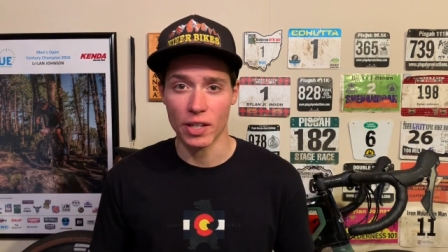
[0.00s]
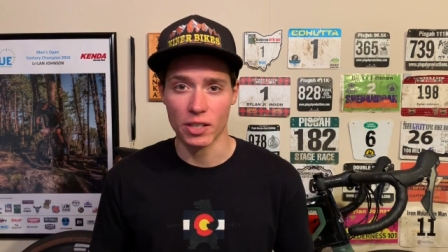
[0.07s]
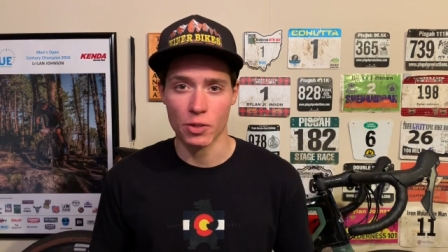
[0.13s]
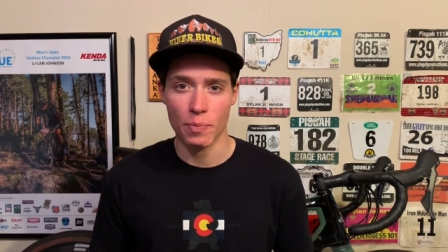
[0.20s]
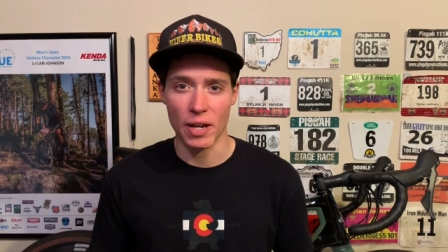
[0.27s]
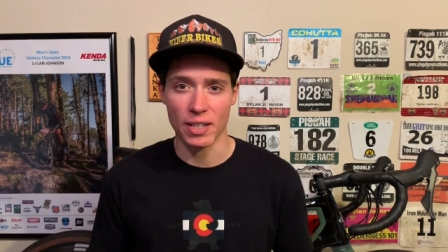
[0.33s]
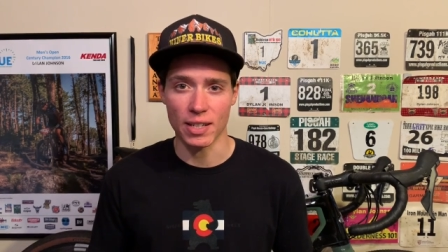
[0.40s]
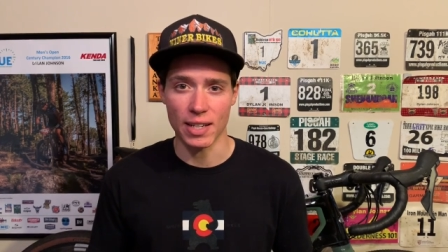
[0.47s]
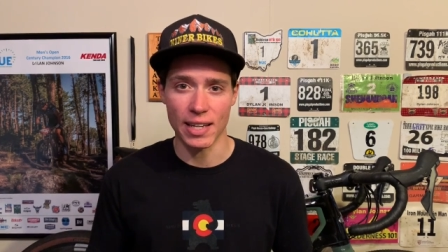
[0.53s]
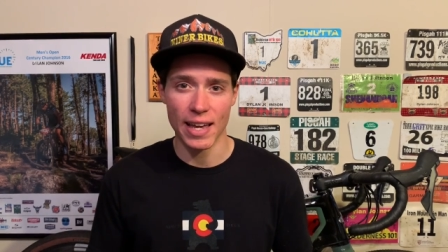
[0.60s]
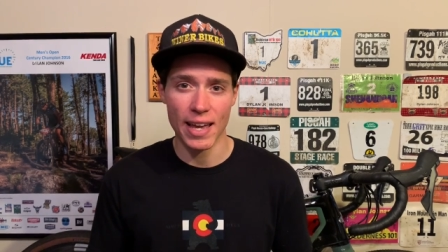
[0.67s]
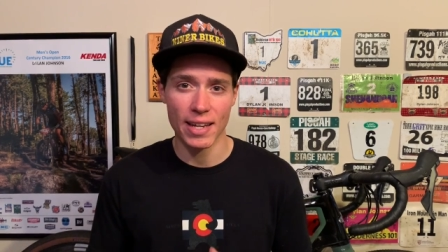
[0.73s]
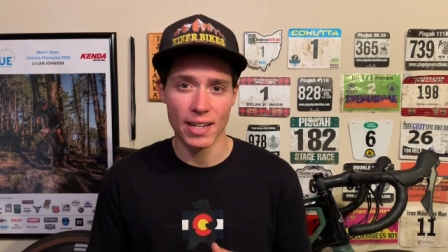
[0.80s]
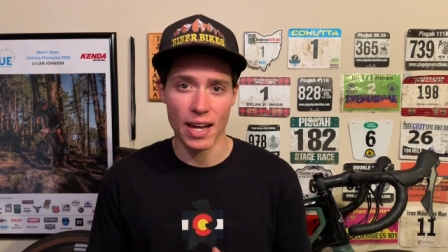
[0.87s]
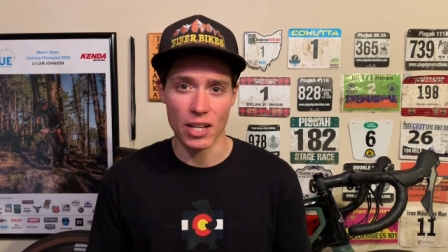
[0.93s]
expect to
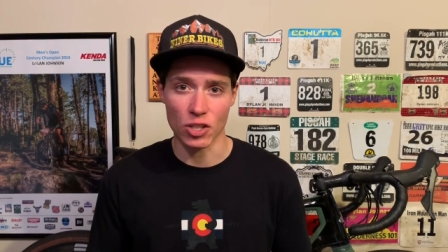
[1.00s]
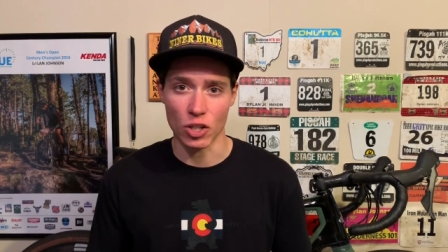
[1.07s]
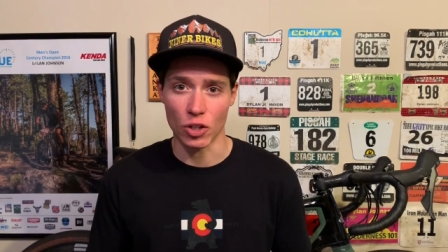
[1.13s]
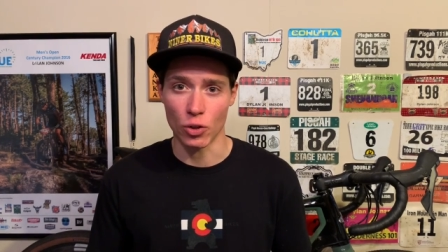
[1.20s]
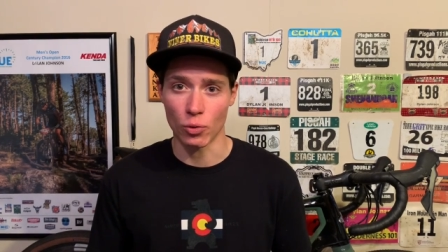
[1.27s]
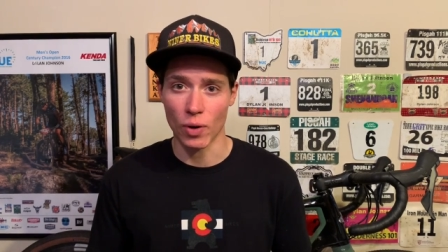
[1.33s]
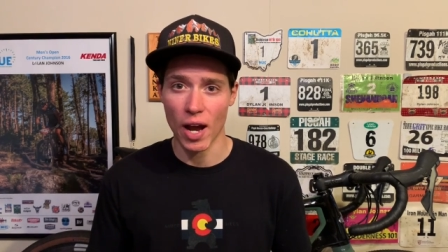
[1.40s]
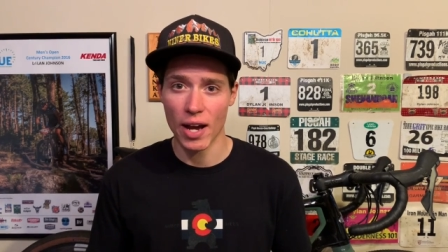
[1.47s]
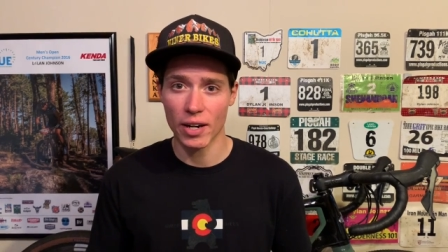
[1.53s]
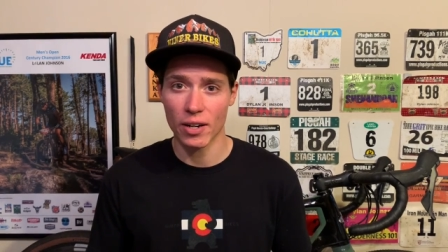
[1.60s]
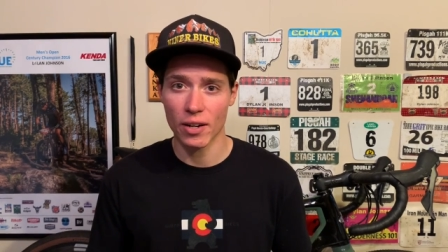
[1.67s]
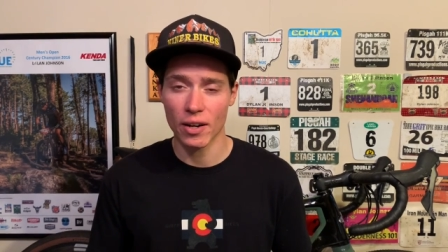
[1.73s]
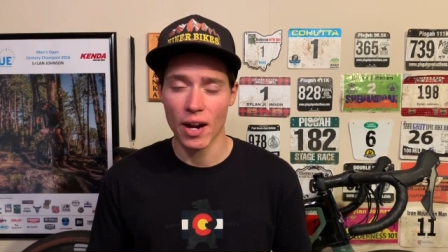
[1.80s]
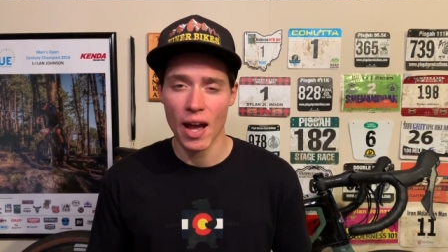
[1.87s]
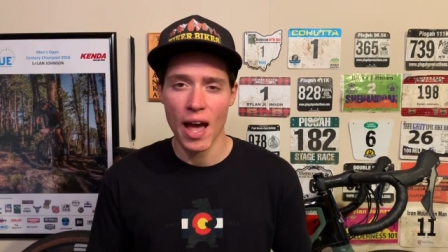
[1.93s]
gain as a new rider,